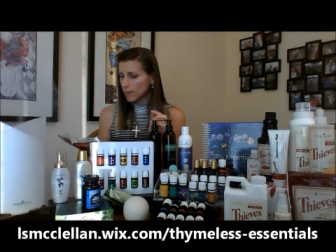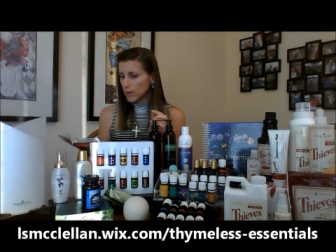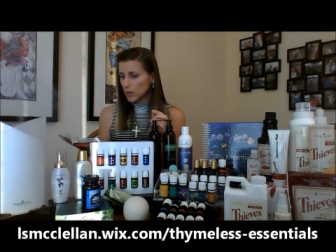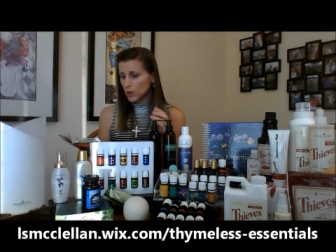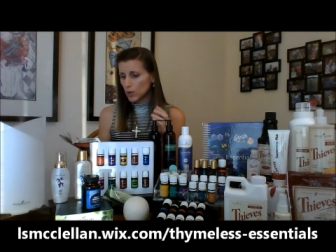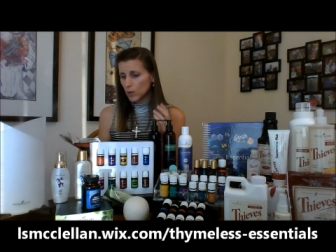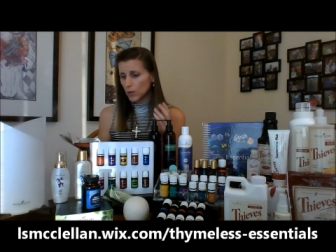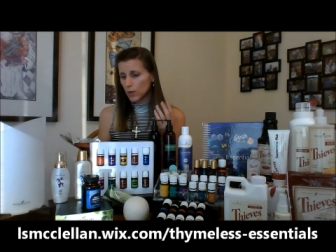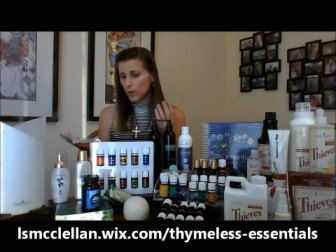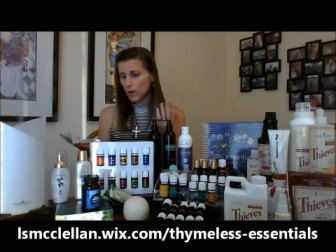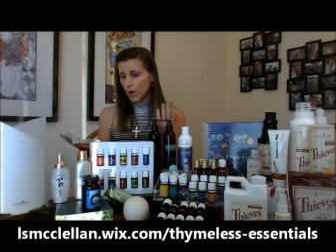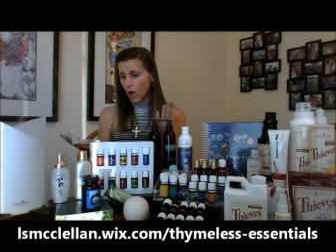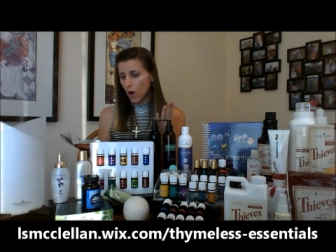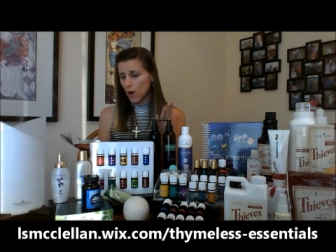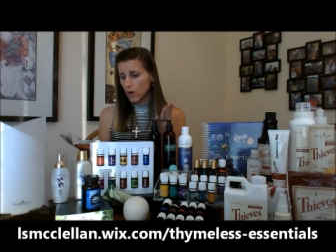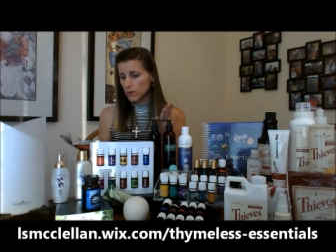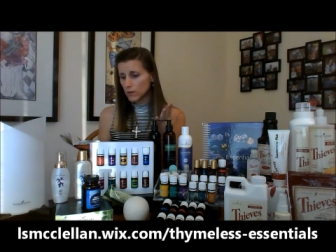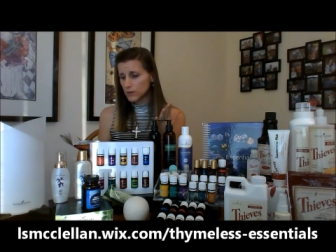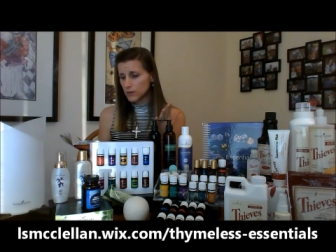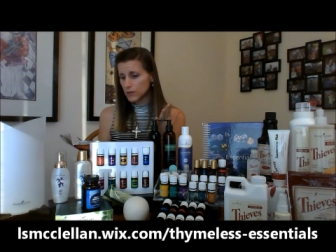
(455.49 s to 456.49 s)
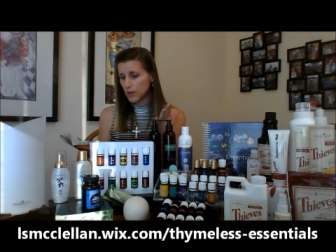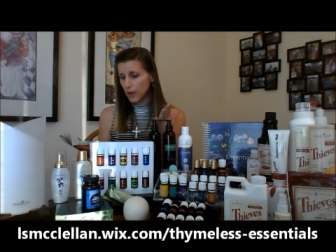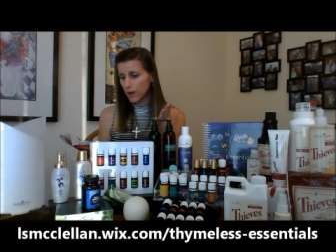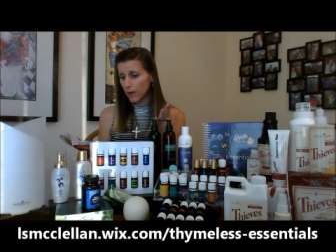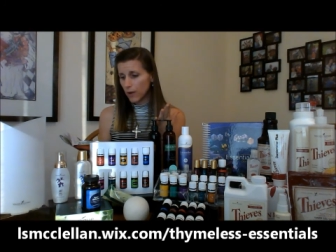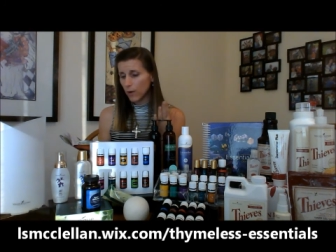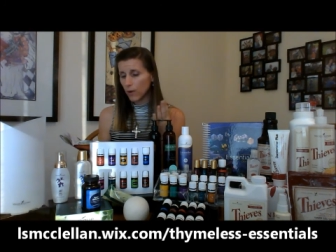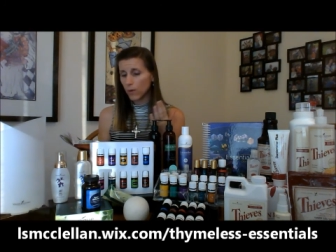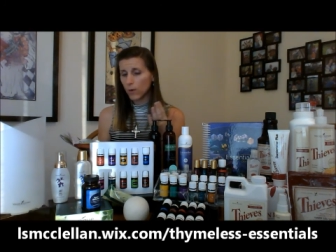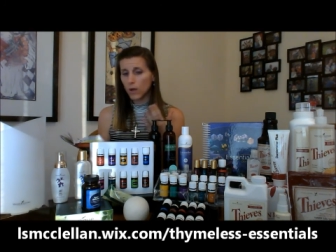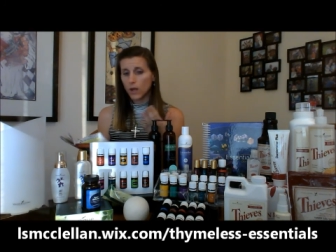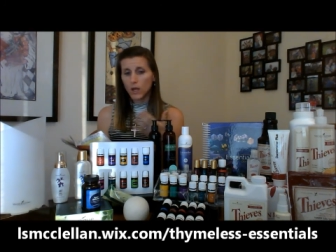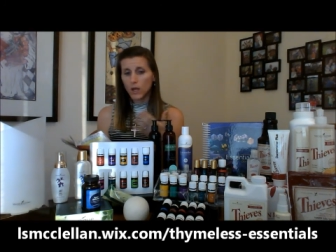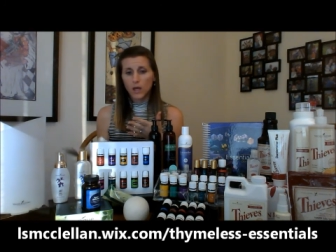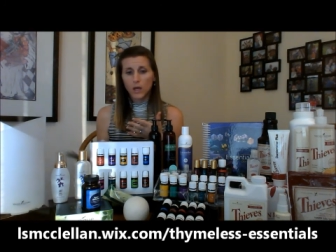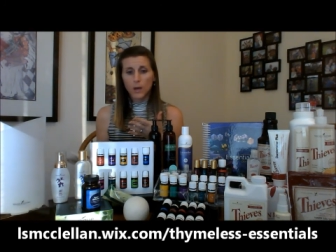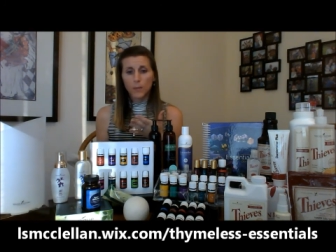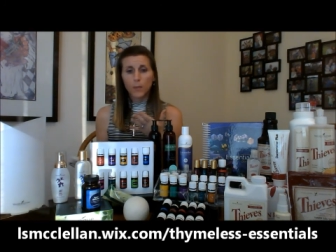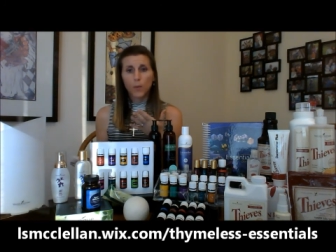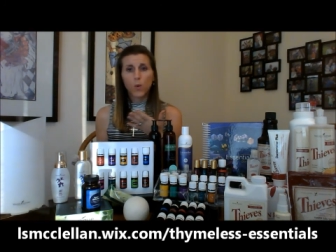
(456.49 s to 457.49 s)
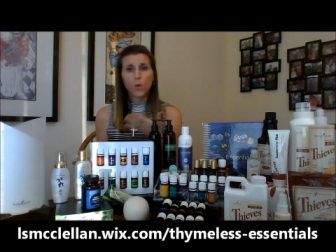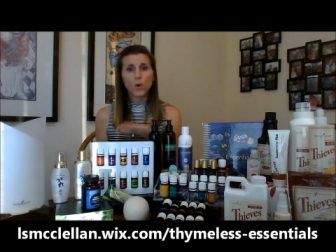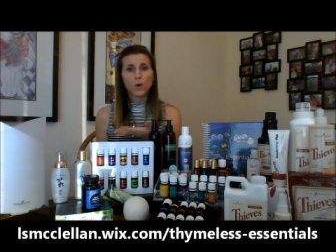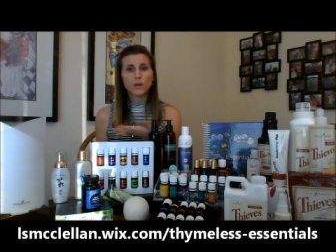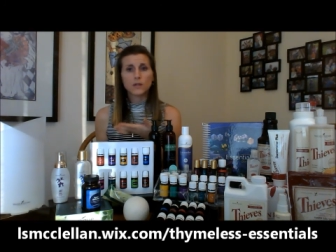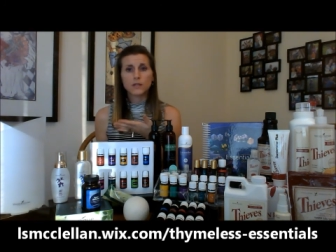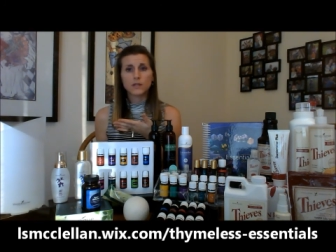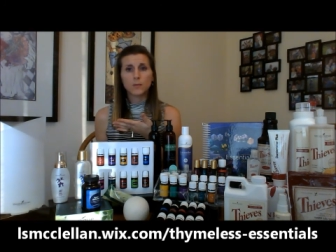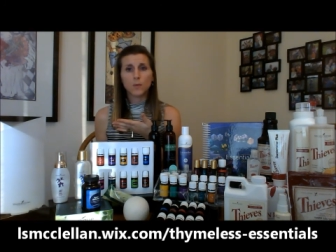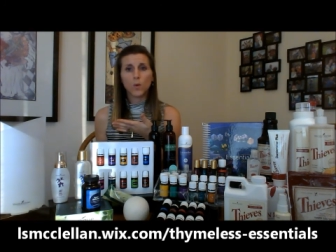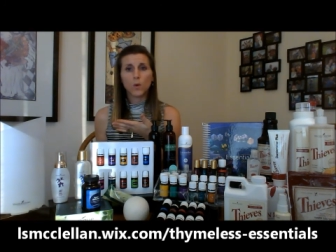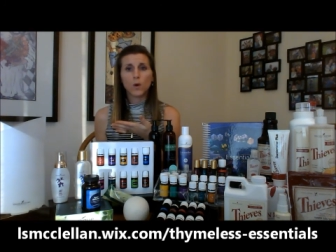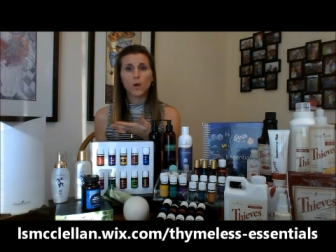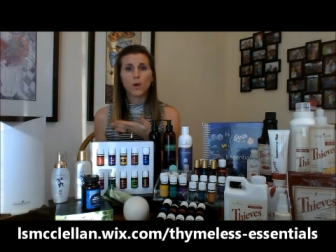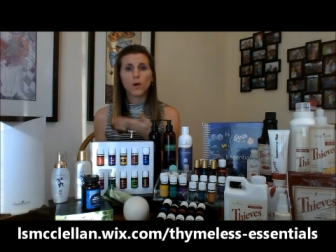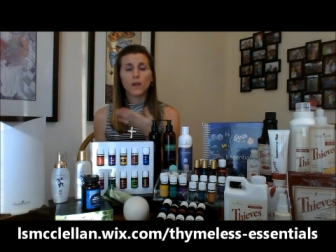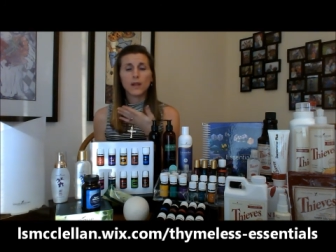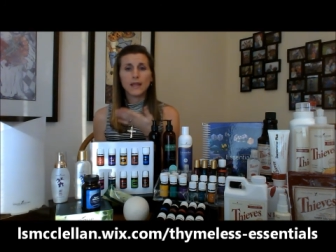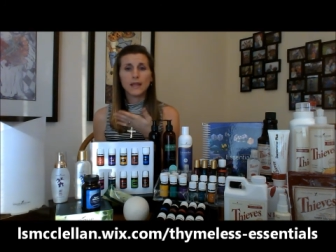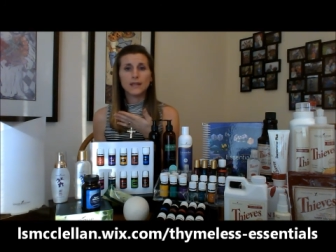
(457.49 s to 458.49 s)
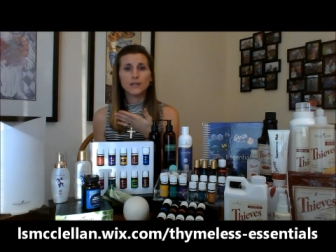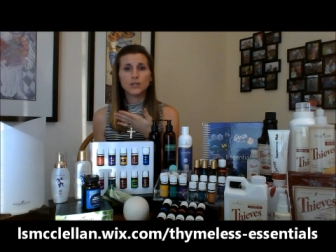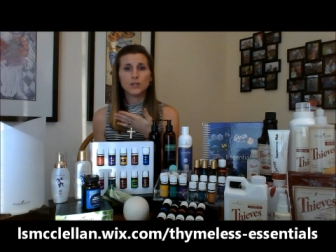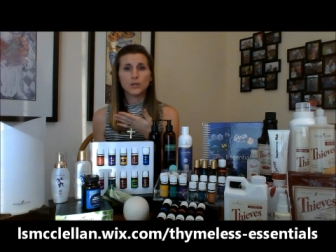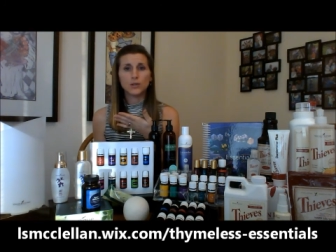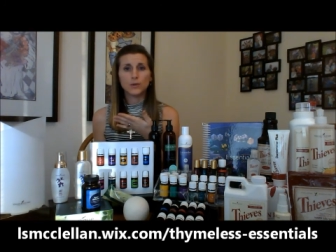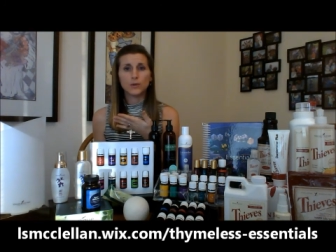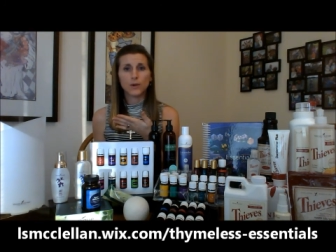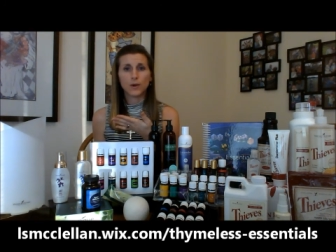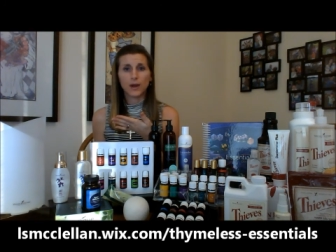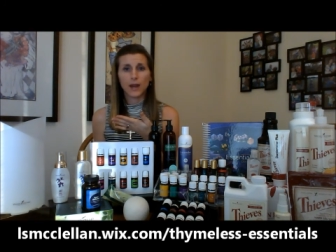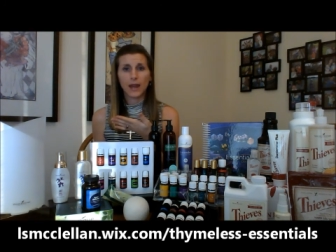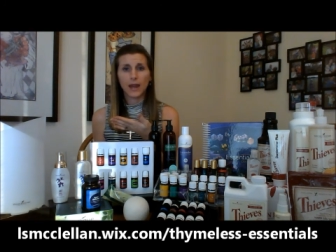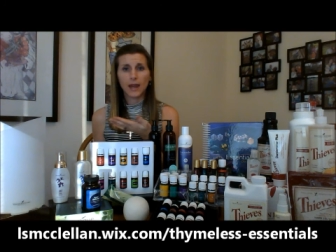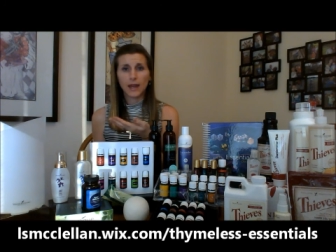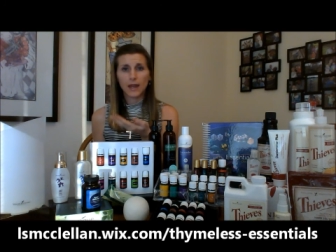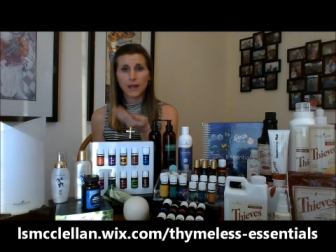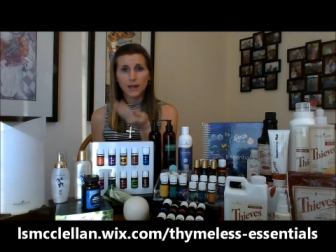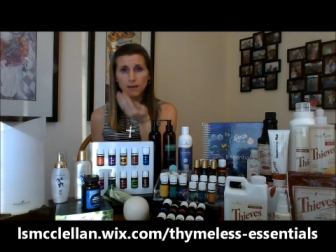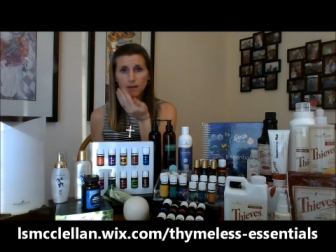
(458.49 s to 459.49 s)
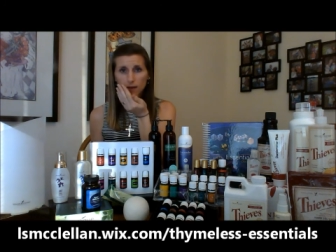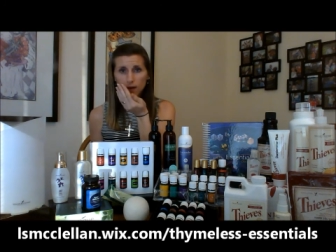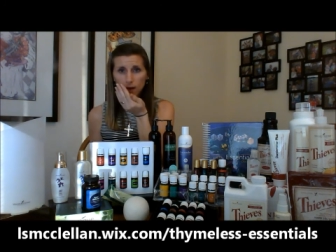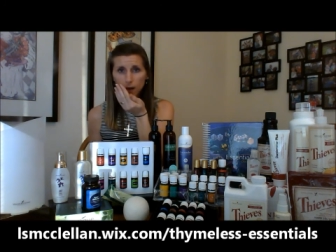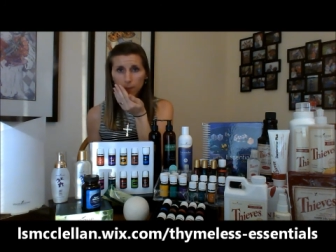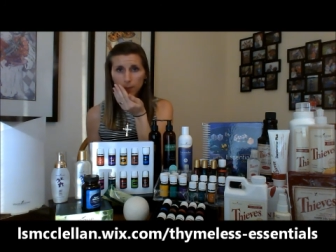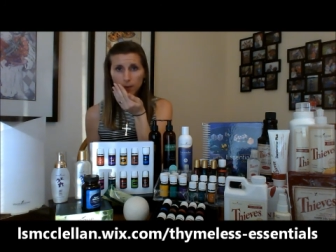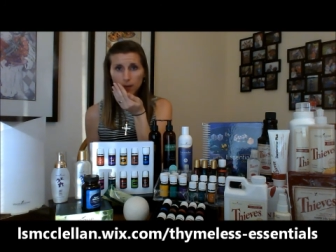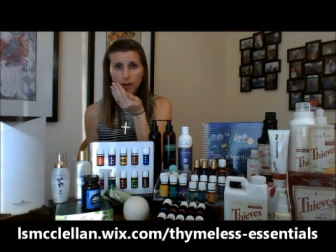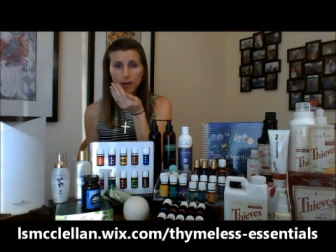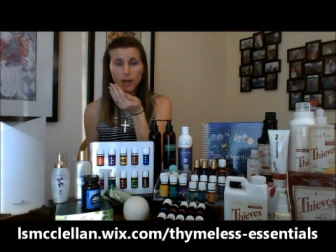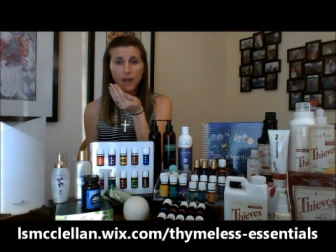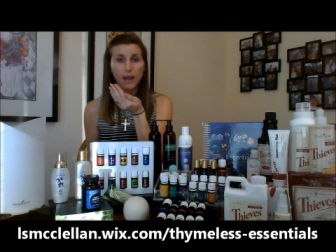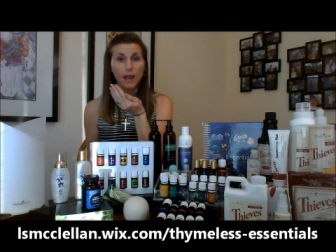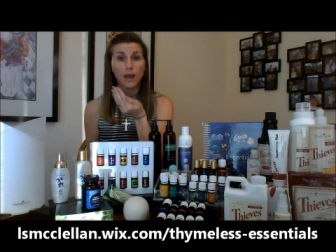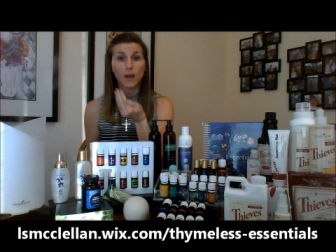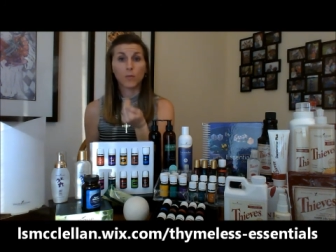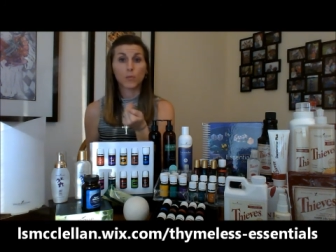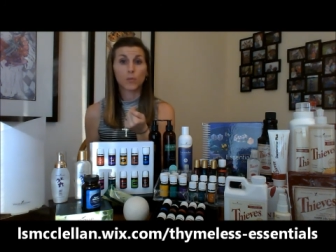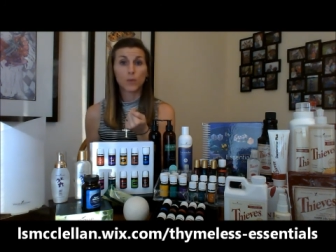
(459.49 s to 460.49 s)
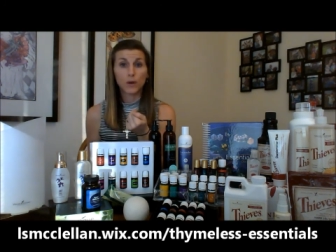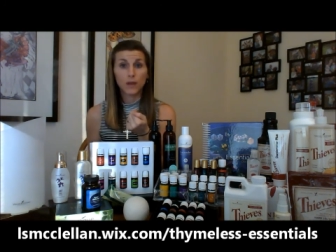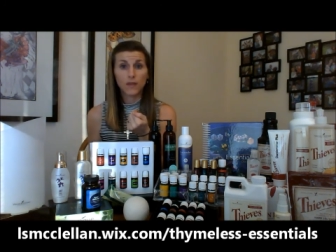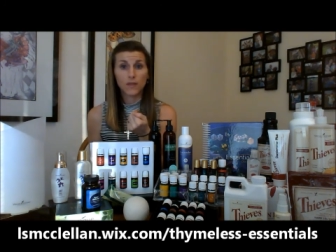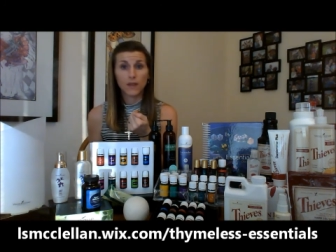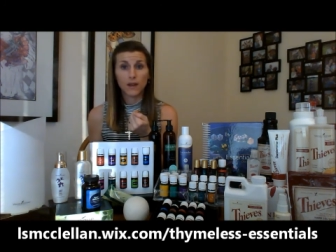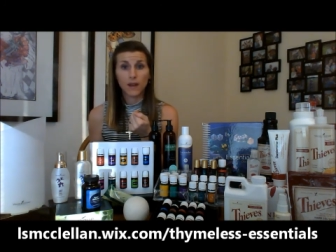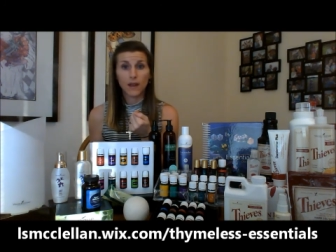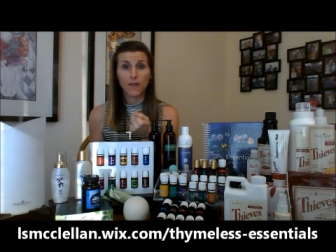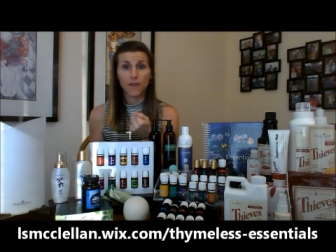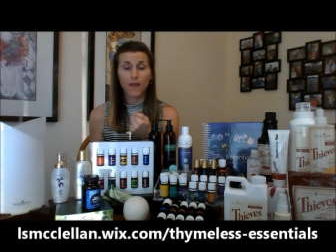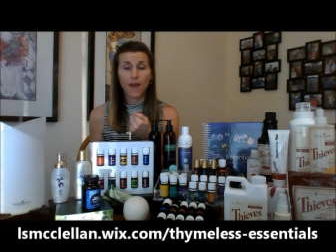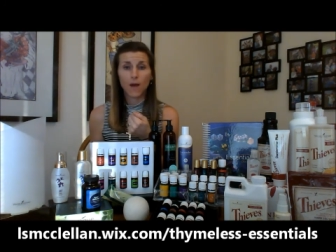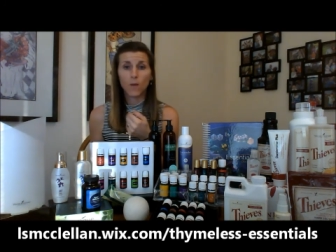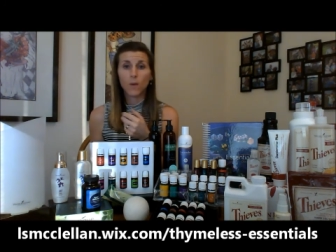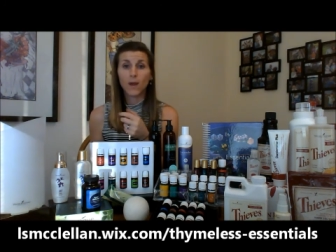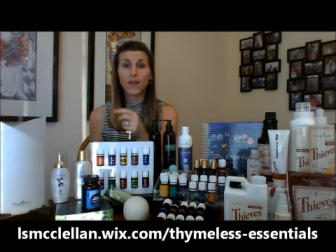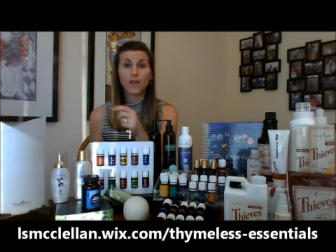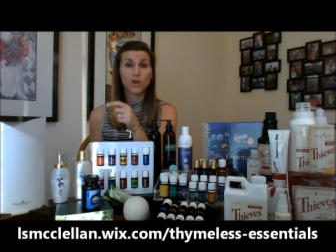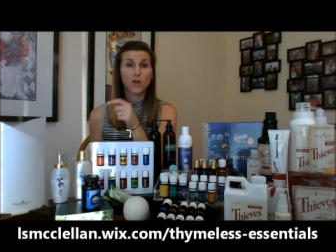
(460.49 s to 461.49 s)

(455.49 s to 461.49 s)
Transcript: You could also pour some oil into your hand, cup it, and breathe it in that way.